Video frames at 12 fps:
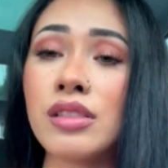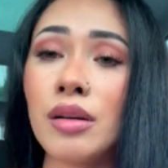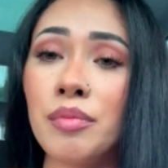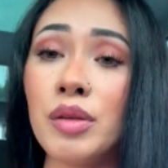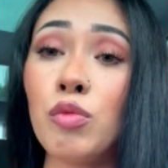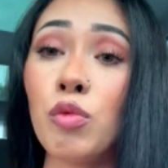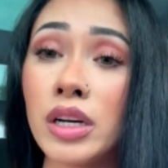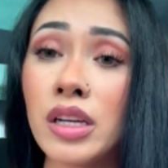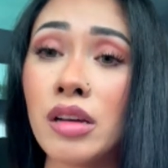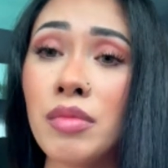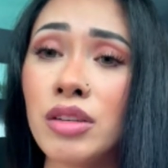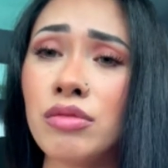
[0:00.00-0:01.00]
because I've been
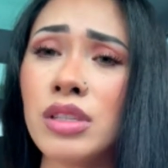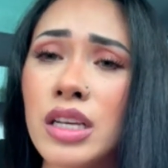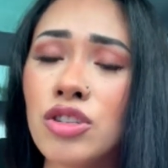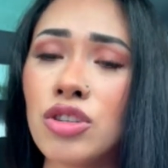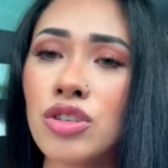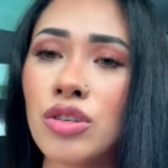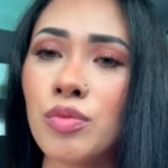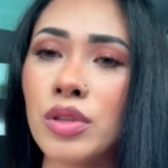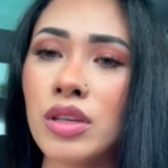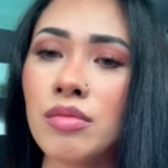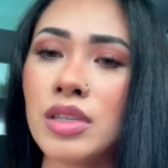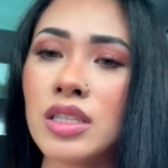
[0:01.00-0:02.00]
working my relationship with
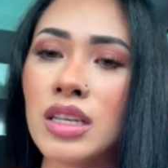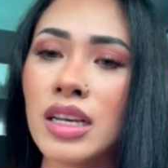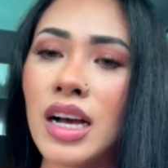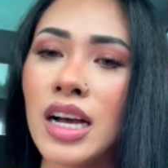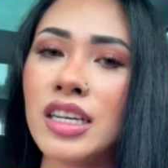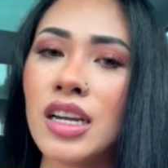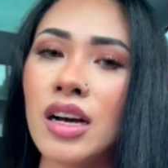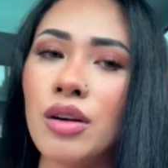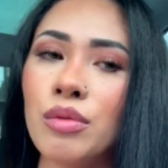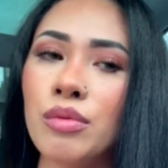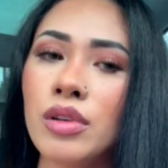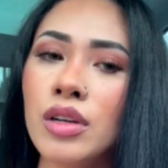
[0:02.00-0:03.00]
Him, it's like I
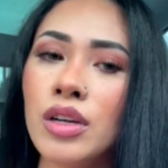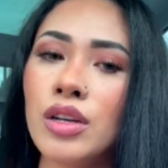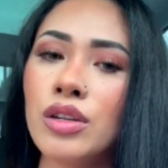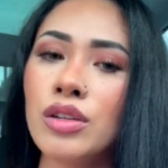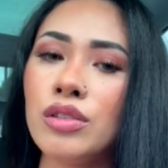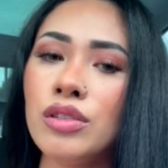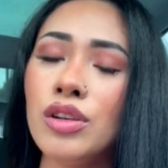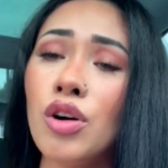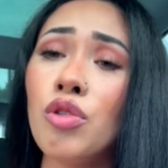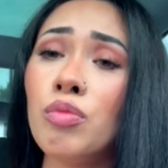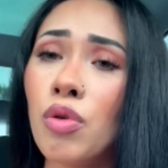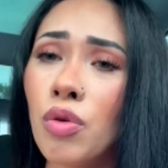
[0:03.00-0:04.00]
now
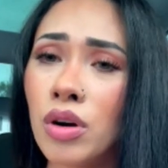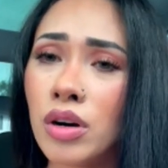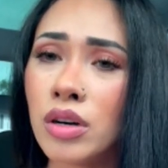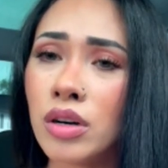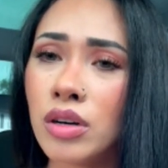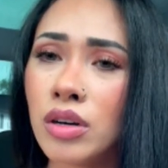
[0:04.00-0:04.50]
know more